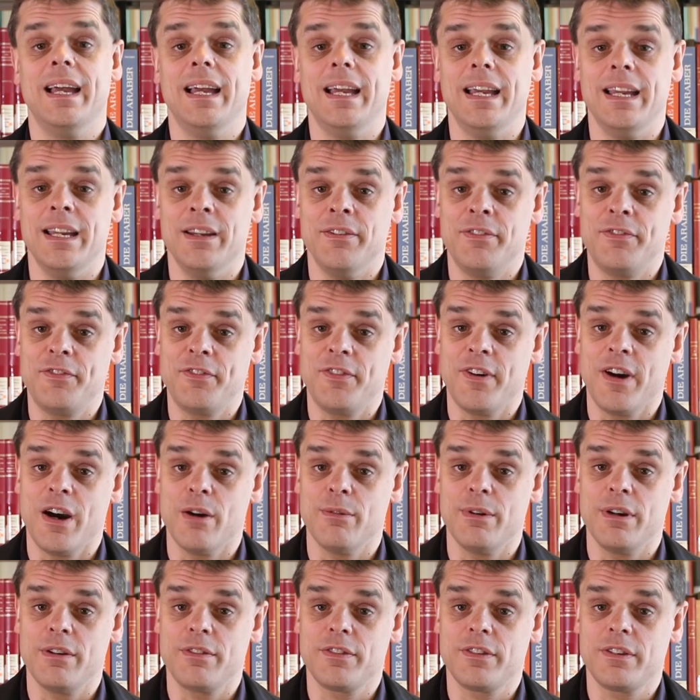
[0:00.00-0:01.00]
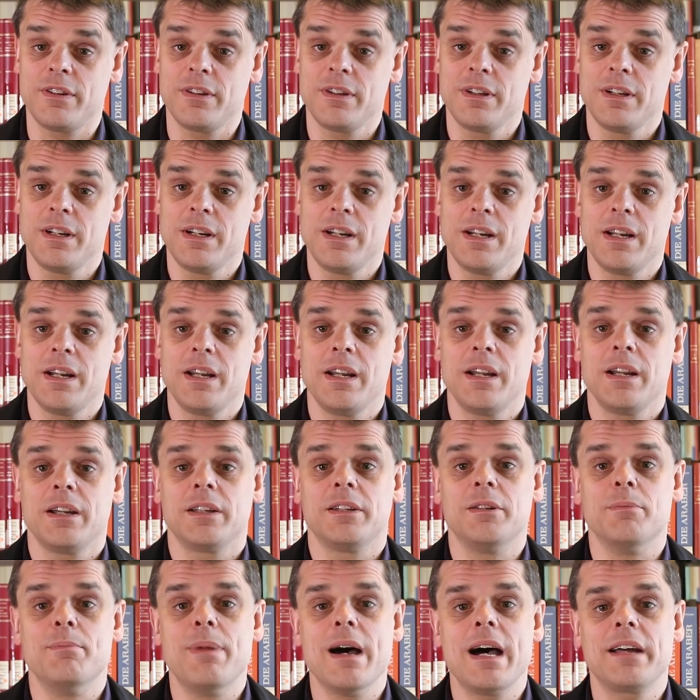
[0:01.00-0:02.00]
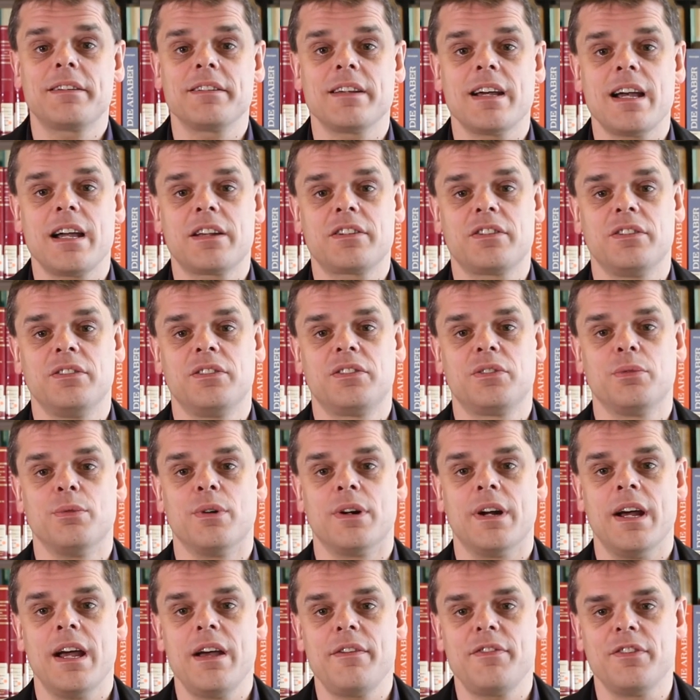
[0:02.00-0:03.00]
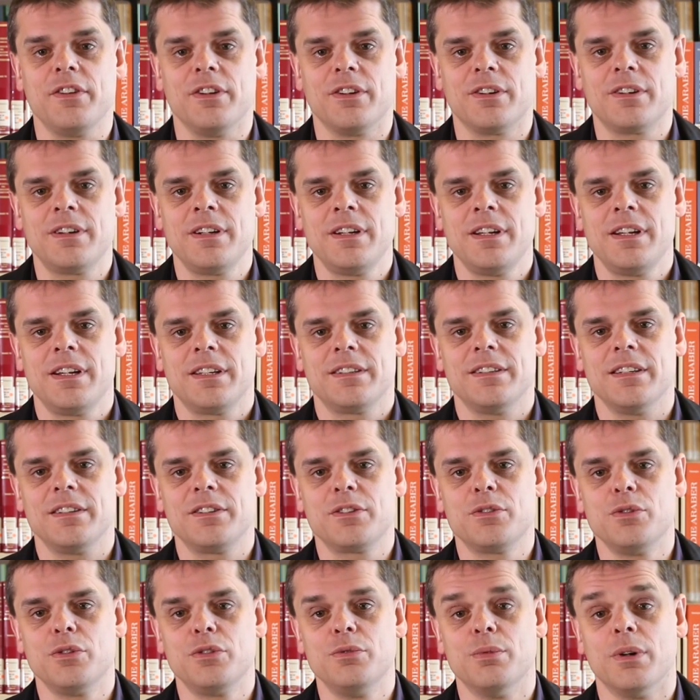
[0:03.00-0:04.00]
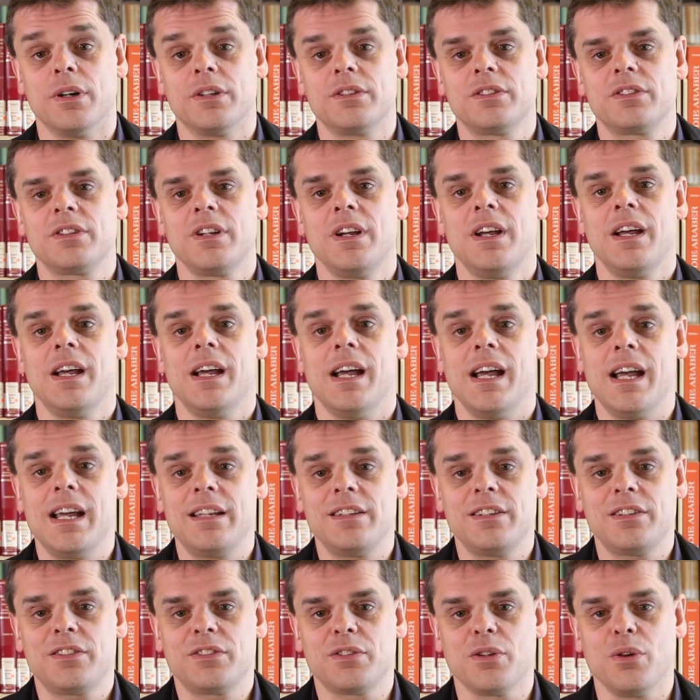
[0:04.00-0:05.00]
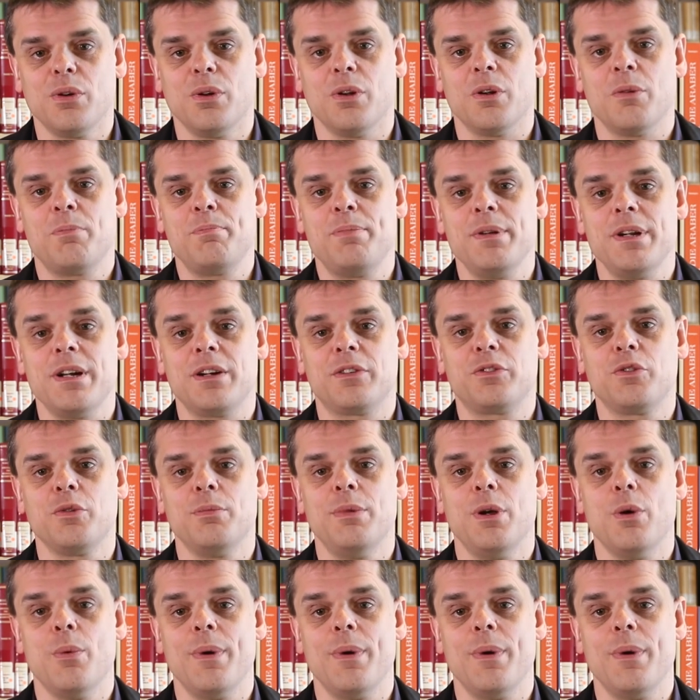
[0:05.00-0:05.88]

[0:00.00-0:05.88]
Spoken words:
If, however, the bad actions were heavier than the good ones and the soul appeared to be